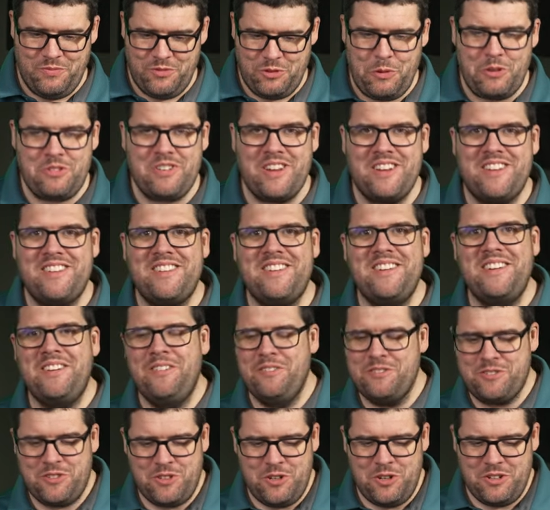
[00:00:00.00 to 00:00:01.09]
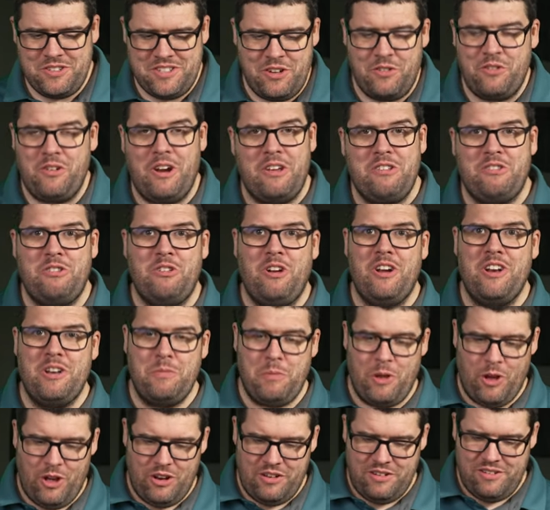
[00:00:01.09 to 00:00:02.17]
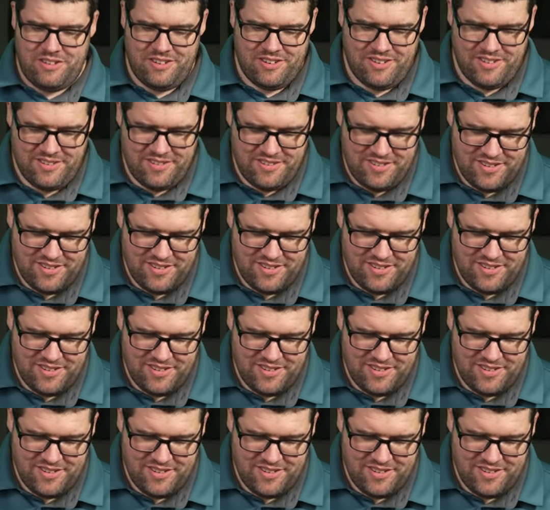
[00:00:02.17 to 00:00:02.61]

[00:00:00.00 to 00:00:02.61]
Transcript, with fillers: It smells like it was cooked in a restaurant, to be honest.